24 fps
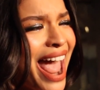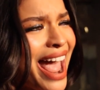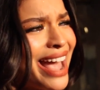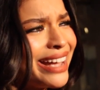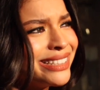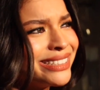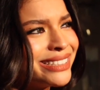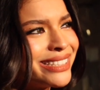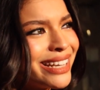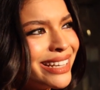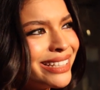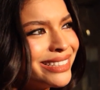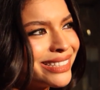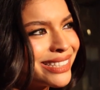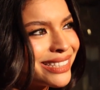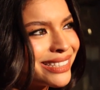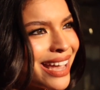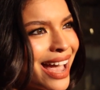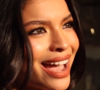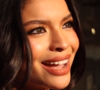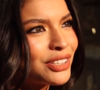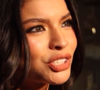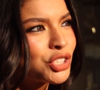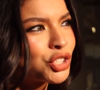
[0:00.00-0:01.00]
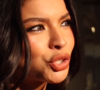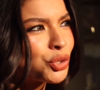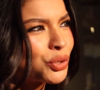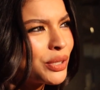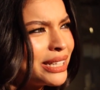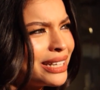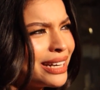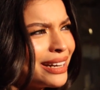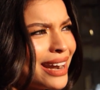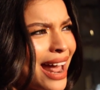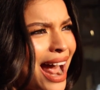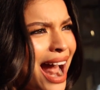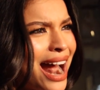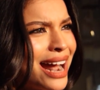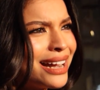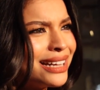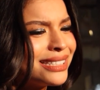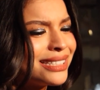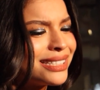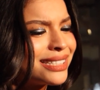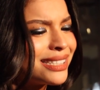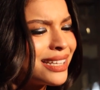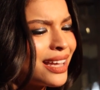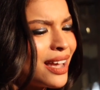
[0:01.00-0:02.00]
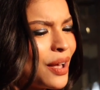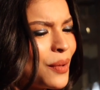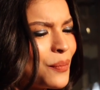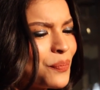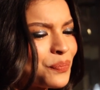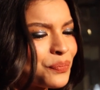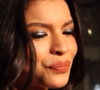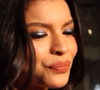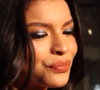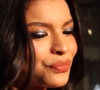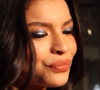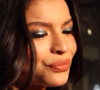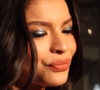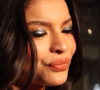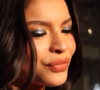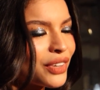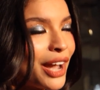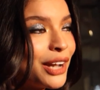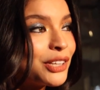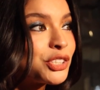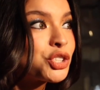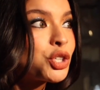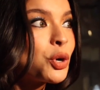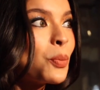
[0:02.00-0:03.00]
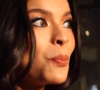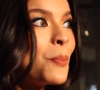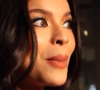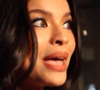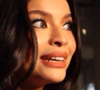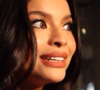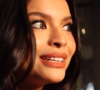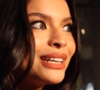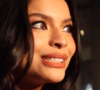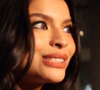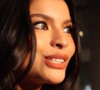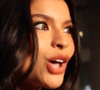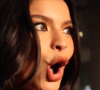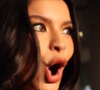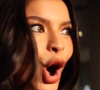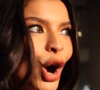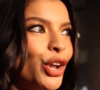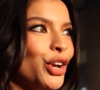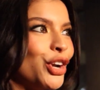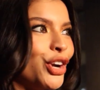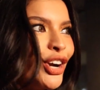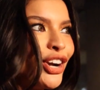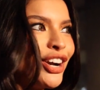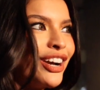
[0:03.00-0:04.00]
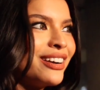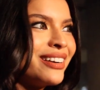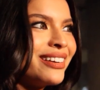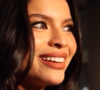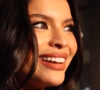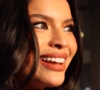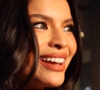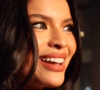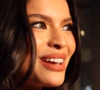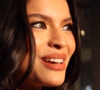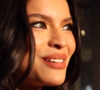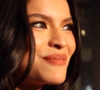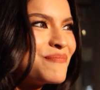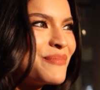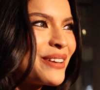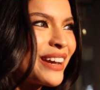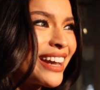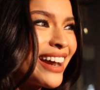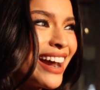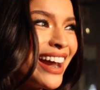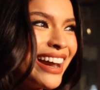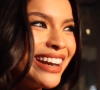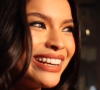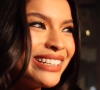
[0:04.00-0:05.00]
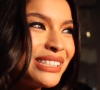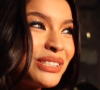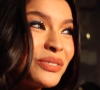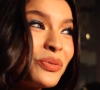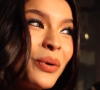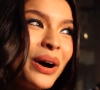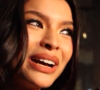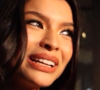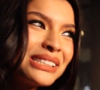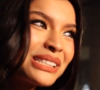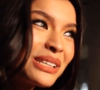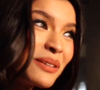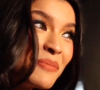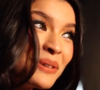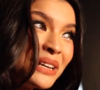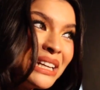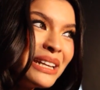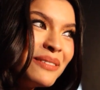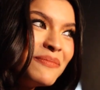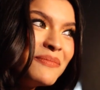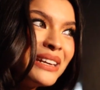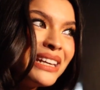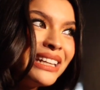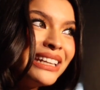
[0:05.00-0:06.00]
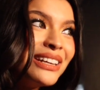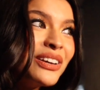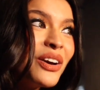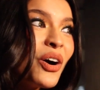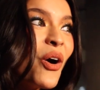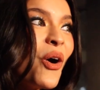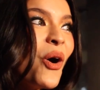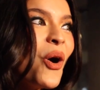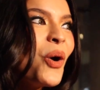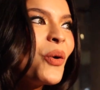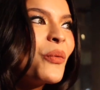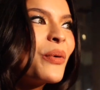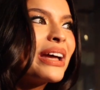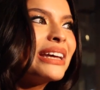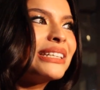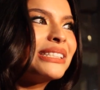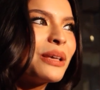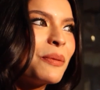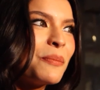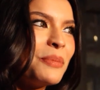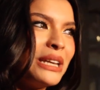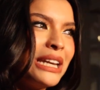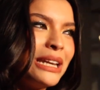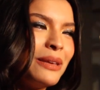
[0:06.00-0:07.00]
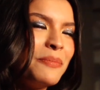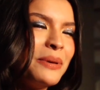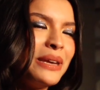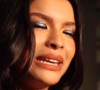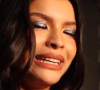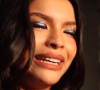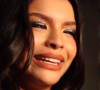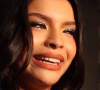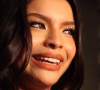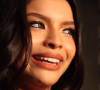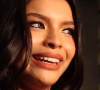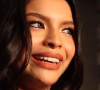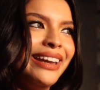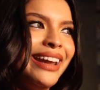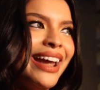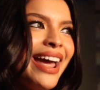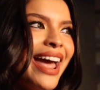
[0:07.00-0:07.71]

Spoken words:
and instead treat it as a tremendous honor, because once a Binibini, always a Binibini.